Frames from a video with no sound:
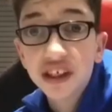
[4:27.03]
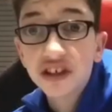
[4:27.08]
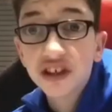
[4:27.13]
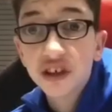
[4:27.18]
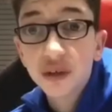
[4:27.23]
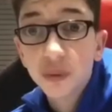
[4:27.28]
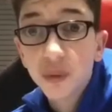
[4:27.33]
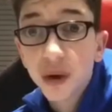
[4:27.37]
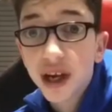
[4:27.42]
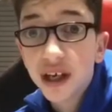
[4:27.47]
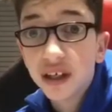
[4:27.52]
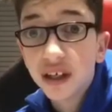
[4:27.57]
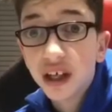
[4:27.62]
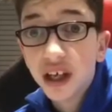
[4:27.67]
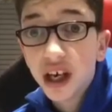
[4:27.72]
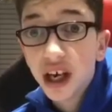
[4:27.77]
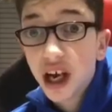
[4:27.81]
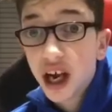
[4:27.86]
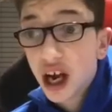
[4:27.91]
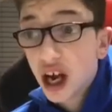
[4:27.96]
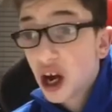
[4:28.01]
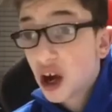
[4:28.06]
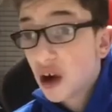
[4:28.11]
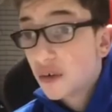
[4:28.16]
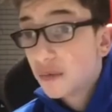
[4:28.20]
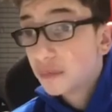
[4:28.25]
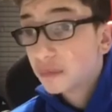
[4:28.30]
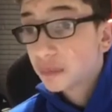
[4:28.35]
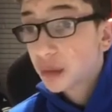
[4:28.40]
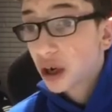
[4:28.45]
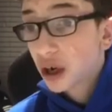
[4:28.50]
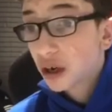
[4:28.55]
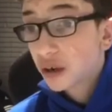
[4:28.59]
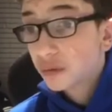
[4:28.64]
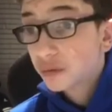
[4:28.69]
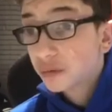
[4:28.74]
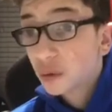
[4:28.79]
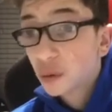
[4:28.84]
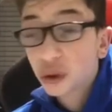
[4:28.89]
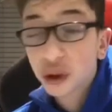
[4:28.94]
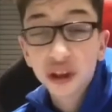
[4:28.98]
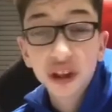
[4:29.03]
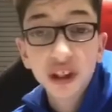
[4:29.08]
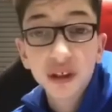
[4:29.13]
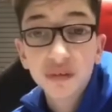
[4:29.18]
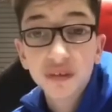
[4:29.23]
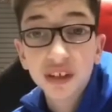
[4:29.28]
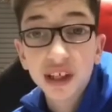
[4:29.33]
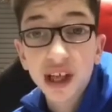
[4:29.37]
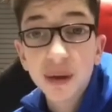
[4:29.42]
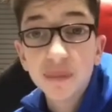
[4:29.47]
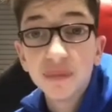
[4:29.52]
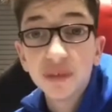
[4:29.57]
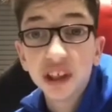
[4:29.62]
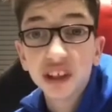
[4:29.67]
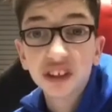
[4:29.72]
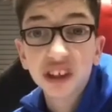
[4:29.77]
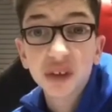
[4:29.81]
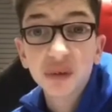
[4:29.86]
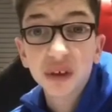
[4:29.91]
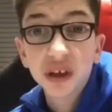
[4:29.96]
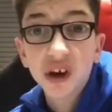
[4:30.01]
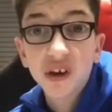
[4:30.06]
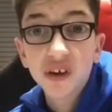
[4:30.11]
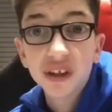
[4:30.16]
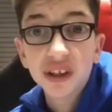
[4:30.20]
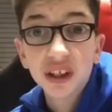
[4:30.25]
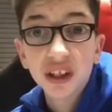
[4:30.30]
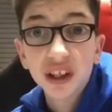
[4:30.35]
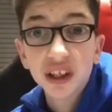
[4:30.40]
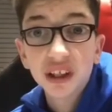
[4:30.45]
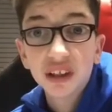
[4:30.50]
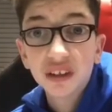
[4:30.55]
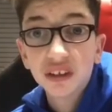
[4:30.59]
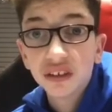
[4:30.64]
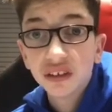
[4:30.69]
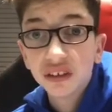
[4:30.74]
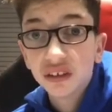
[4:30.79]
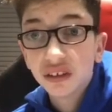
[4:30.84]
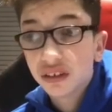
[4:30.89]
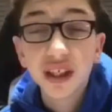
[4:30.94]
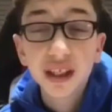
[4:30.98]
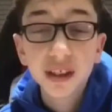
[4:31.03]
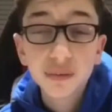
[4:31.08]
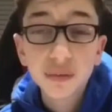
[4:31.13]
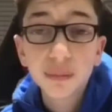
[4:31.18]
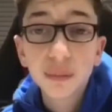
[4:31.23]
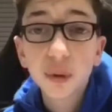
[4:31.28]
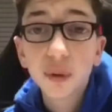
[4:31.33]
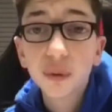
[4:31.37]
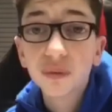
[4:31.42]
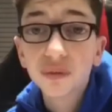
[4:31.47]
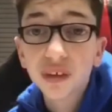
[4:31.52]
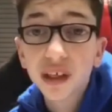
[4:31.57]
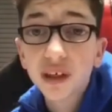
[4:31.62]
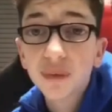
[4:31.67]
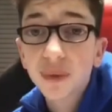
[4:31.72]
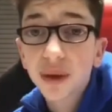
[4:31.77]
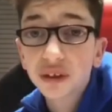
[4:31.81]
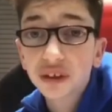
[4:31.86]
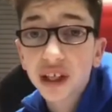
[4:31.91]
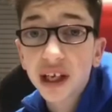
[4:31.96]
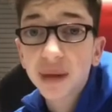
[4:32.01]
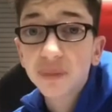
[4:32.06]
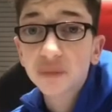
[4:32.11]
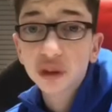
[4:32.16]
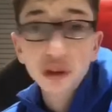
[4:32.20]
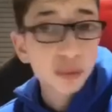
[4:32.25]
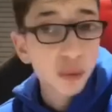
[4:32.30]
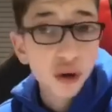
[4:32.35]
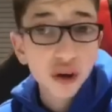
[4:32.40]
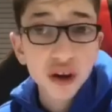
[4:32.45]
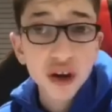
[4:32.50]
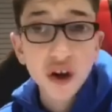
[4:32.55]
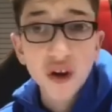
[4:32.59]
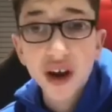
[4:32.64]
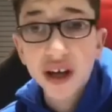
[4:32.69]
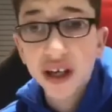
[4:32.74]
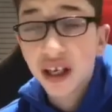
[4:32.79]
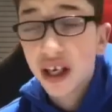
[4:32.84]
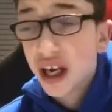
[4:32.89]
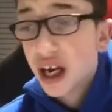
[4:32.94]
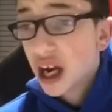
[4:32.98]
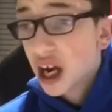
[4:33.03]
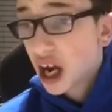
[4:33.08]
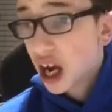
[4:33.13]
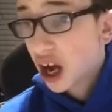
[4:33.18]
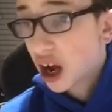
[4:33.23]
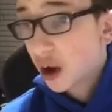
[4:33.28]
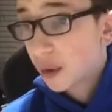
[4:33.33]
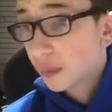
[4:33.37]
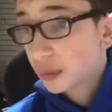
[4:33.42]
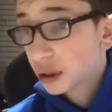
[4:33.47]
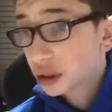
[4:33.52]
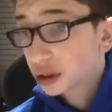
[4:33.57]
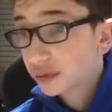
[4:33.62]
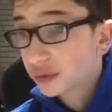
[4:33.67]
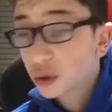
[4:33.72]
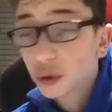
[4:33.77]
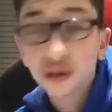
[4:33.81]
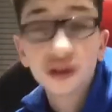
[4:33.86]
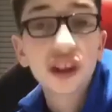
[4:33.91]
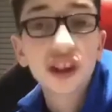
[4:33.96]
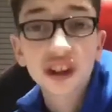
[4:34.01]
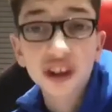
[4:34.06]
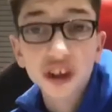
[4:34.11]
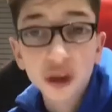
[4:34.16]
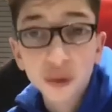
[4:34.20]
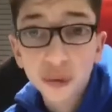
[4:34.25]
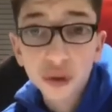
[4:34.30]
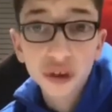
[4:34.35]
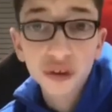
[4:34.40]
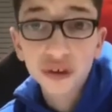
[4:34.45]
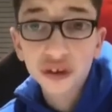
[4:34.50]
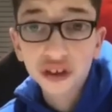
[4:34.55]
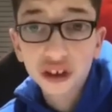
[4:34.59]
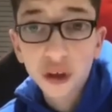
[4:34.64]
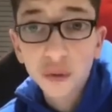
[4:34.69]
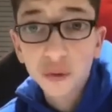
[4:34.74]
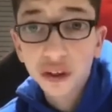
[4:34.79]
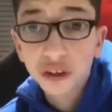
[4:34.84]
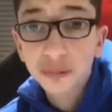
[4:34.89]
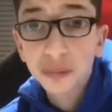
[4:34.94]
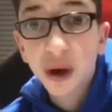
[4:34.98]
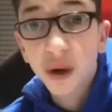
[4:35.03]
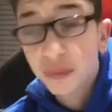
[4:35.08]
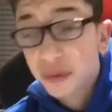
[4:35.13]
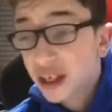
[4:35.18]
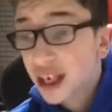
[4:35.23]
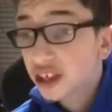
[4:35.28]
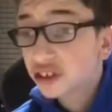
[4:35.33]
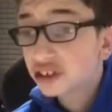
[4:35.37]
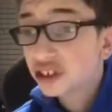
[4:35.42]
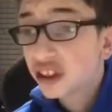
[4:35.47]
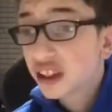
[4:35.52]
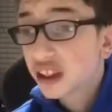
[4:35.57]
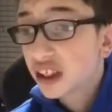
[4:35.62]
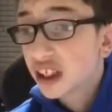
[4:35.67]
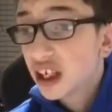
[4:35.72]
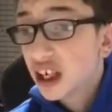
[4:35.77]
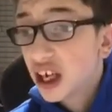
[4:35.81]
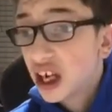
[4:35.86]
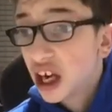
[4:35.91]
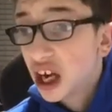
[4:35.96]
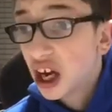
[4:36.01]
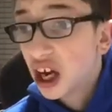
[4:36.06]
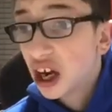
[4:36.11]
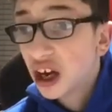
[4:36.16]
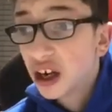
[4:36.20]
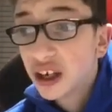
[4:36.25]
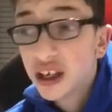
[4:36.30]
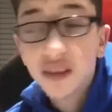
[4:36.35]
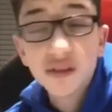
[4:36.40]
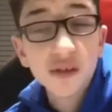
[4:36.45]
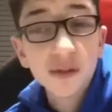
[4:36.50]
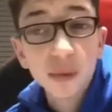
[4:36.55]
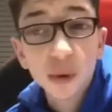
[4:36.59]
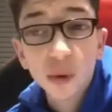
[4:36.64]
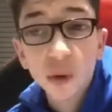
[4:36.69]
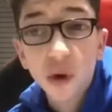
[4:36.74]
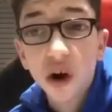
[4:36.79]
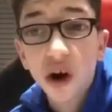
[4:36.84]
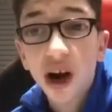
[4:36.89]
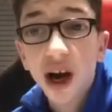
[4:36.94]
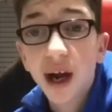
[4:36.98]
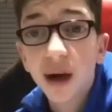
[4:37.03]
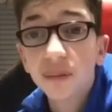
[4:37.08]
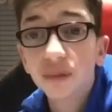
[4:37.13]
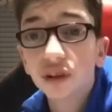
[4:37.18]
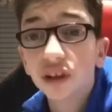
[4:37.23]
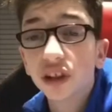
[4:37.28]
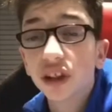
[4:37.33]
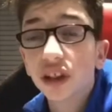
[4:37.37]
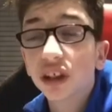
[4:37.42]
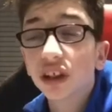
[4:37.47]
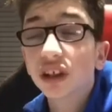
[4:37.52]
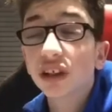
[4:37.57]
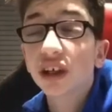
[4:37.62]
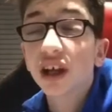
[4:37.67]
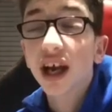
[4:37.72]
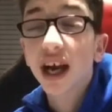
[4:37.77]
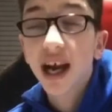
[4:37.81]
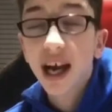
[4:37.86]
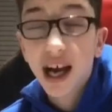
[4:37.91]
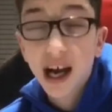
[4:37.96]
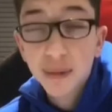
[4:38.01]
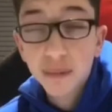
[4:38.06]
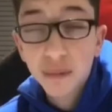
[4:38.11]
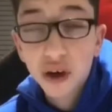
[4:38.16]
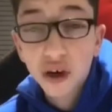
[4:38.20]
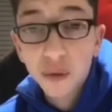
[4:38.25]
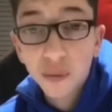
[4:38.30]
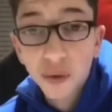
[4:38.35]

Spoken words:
win, but fortunately for them, they're still 9th. Liverpool v West Ham tomorrow night, which of course I don't know what the result is, but I'm guessing Liverpool are absolutely going to hammer West